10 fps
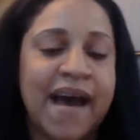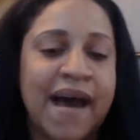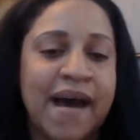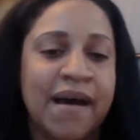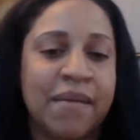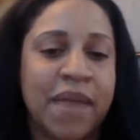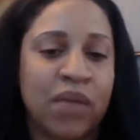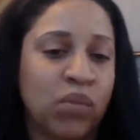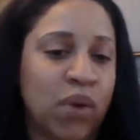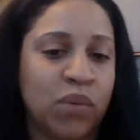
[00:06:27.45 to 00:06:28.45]

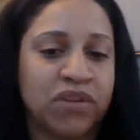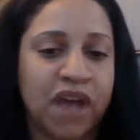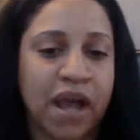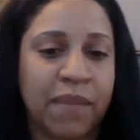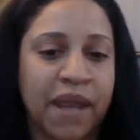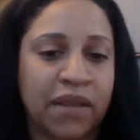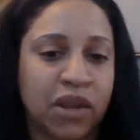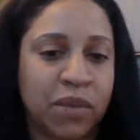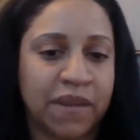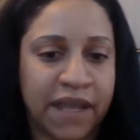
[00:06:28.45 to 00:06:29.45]
and what we'll talk about a
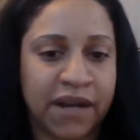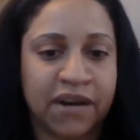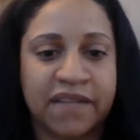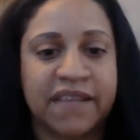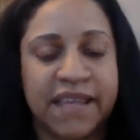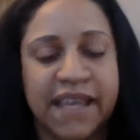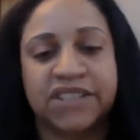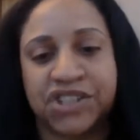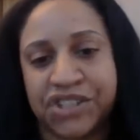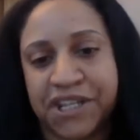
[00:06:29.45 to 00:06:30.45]
little bit later is
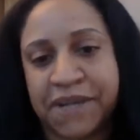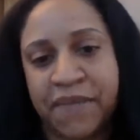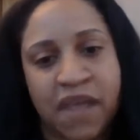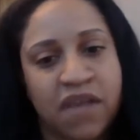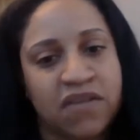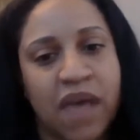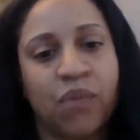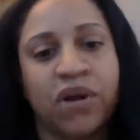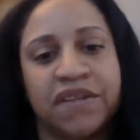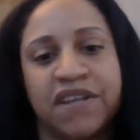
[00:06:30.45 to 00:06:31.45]
ESG, so
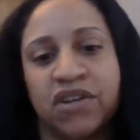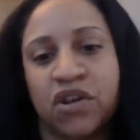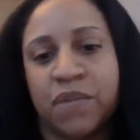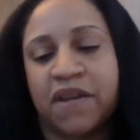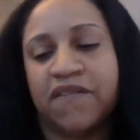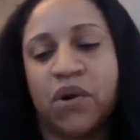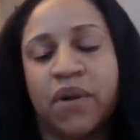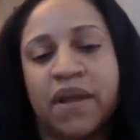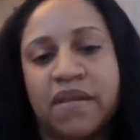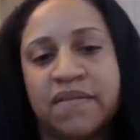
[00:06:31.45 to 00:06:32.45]
that will continue to be a
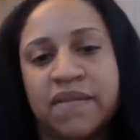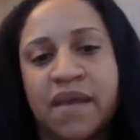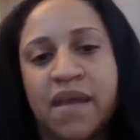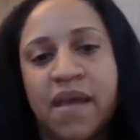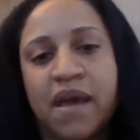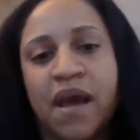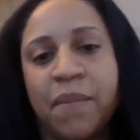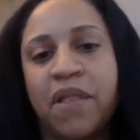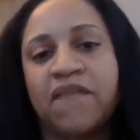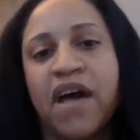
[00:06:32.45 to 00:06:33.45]
focus.
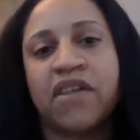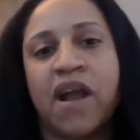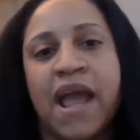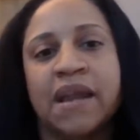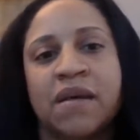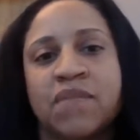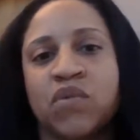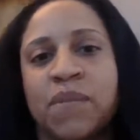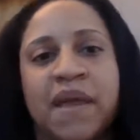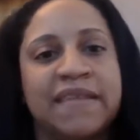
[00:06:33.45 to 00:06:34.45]
Couple of other items,
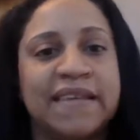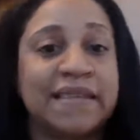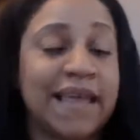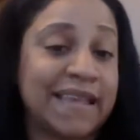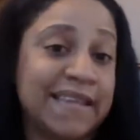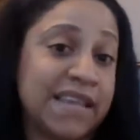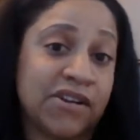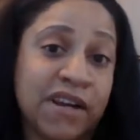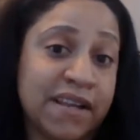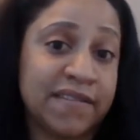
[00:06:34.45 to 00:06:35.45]
we may see less
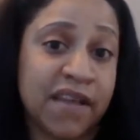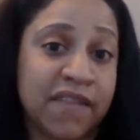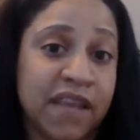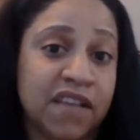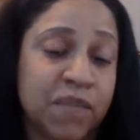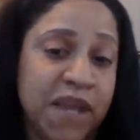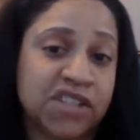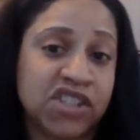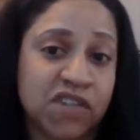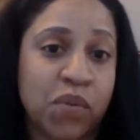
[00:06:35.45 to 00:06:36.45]
eagerness on the
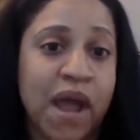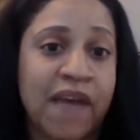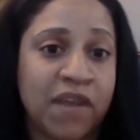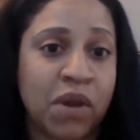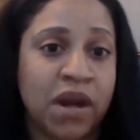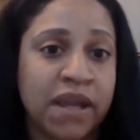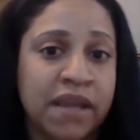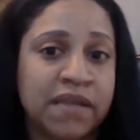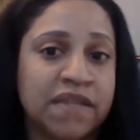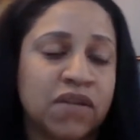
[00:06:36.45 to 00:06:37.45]
expansion of private
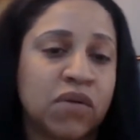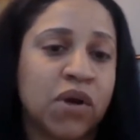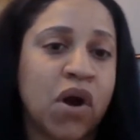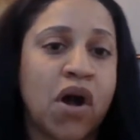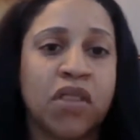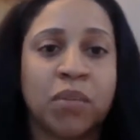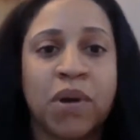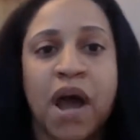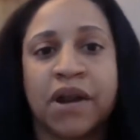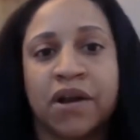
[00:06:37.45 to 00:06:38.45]
markets. You'll recall the
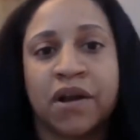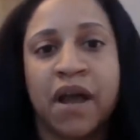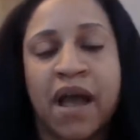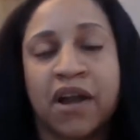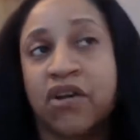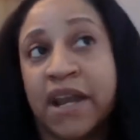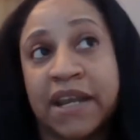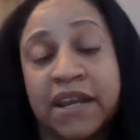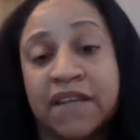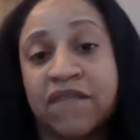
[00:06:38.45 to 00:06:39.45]
broader
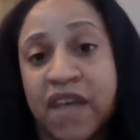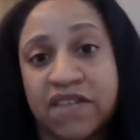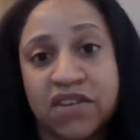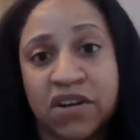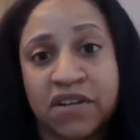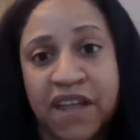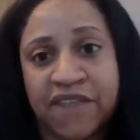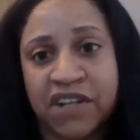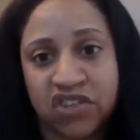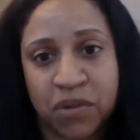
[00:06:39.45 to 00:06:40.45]
accredited investor
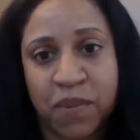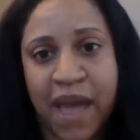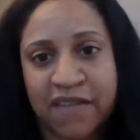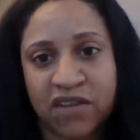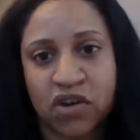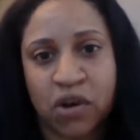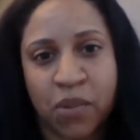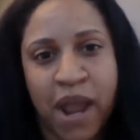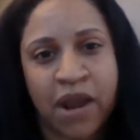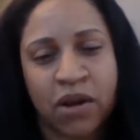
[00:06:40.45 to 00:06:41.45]
definition passed under a
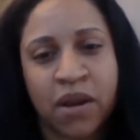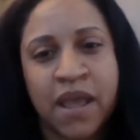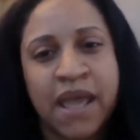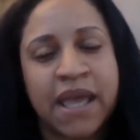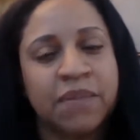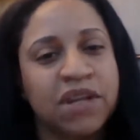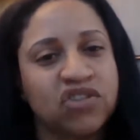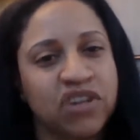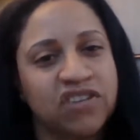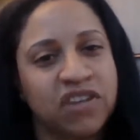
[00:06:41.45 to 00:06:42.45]
prior
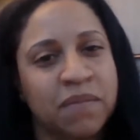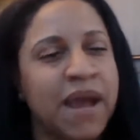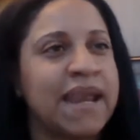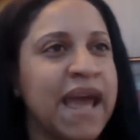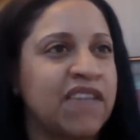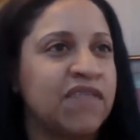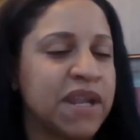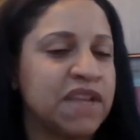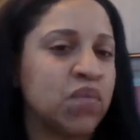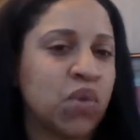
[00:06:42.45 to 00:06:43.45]
administration might not have
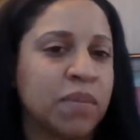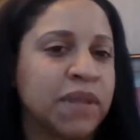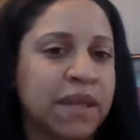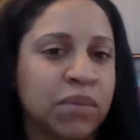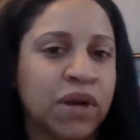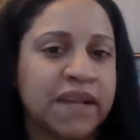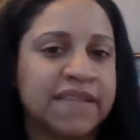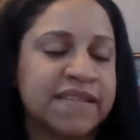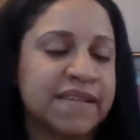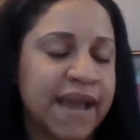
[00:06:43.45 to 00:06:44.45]
been as warmly
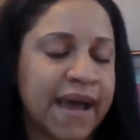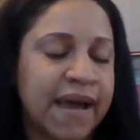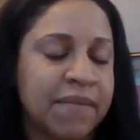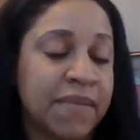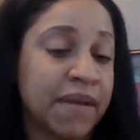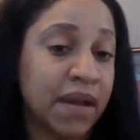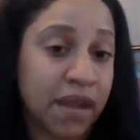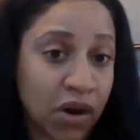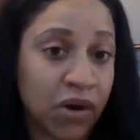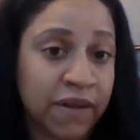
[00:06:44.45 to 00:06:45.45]
embraced in
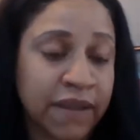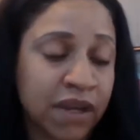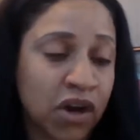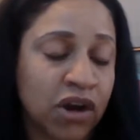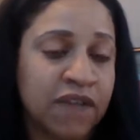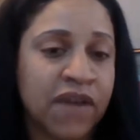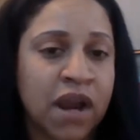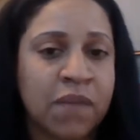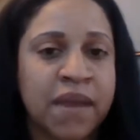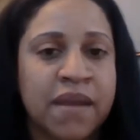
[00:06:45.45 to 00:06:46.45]
the current
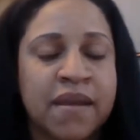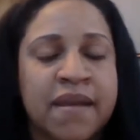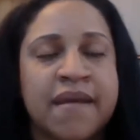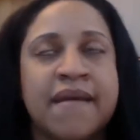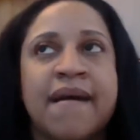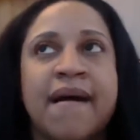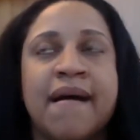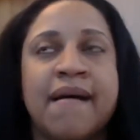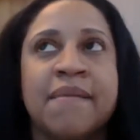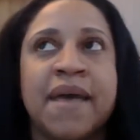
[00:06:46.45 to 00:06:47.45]
environment.
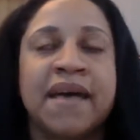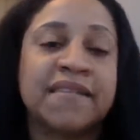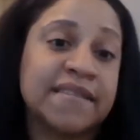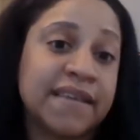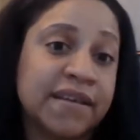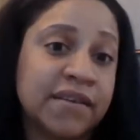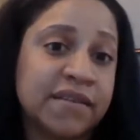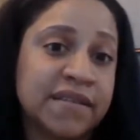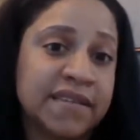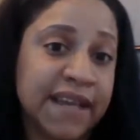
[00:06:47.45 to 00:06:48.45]
As a
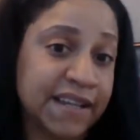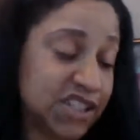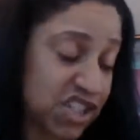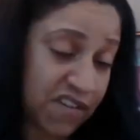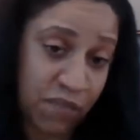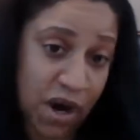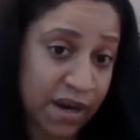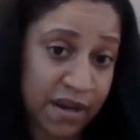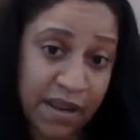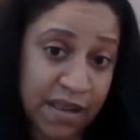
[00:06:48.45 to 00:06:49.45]
skilled technician of
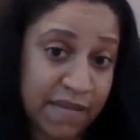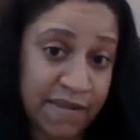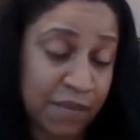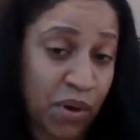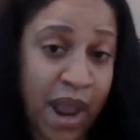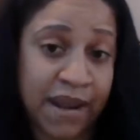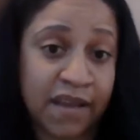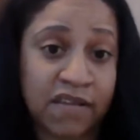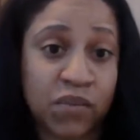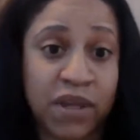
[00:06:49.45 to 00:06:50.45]
markets and
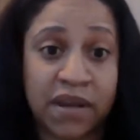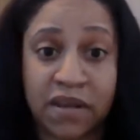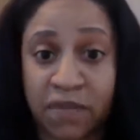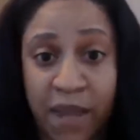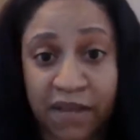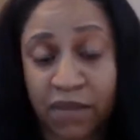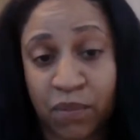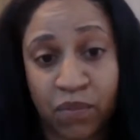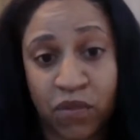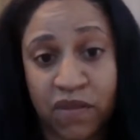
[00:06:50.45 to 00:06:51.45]
products, we can expect
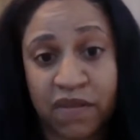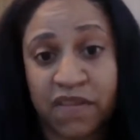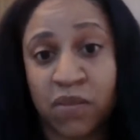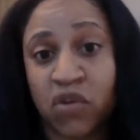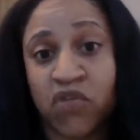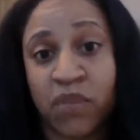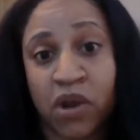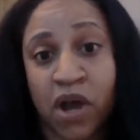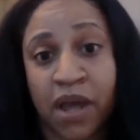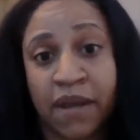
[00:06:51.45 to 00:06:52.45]
to see some movement
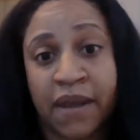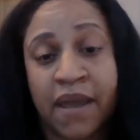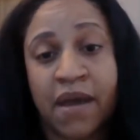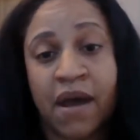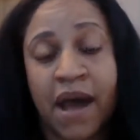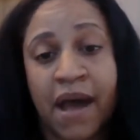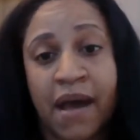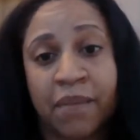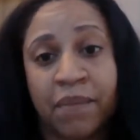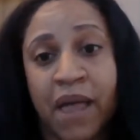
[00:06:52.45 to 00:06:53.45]
on
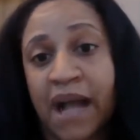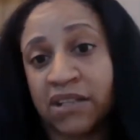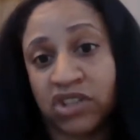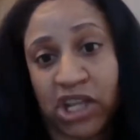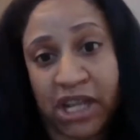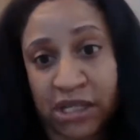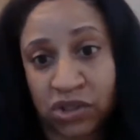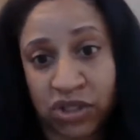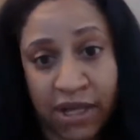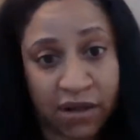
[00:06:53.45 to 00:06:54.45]

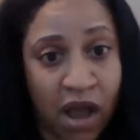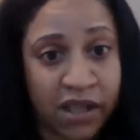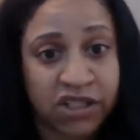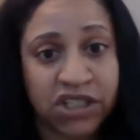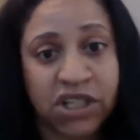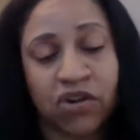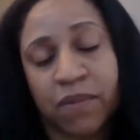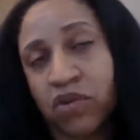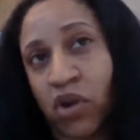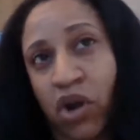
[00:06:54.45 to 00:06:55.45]
blockchain technology,
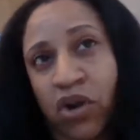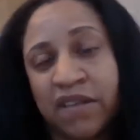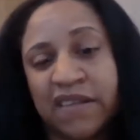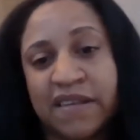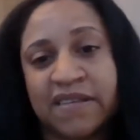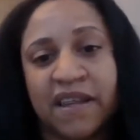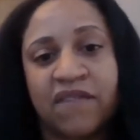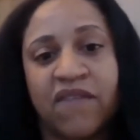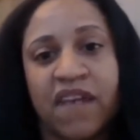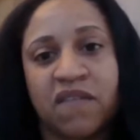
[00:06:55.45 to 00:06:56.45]
cryptocurrencies, and
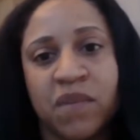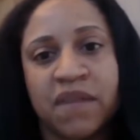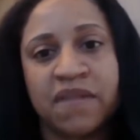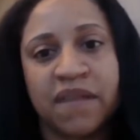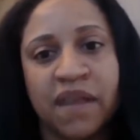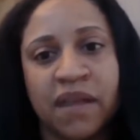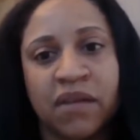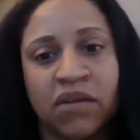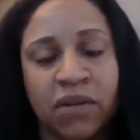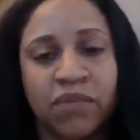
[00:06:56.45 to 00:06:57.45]
investments
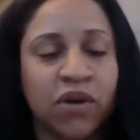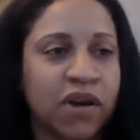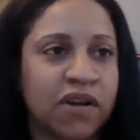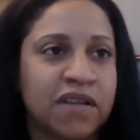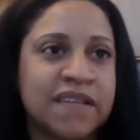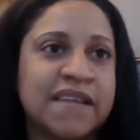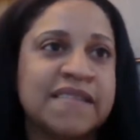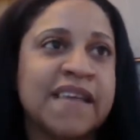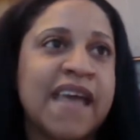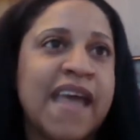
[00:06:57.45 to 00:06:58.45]
in
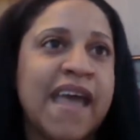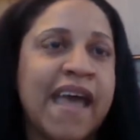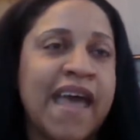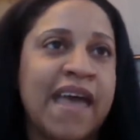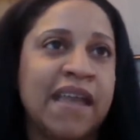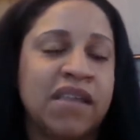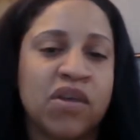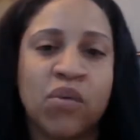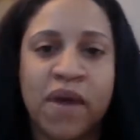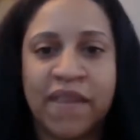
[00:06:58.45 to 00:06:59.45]
cryptocurrencies. And
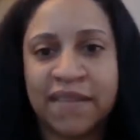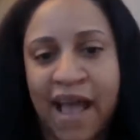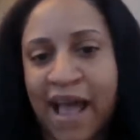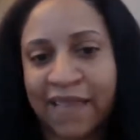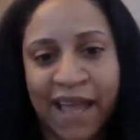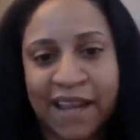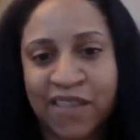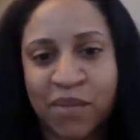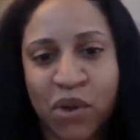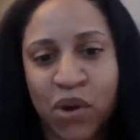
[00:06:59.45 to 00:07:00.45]
the one that's
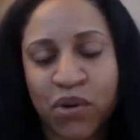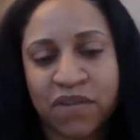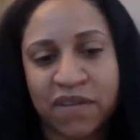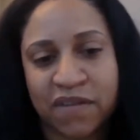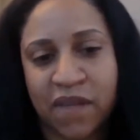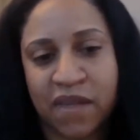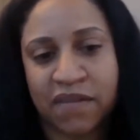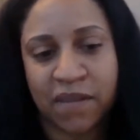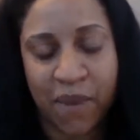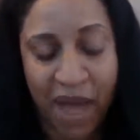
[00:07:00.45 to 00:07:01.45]
highlighted the most is the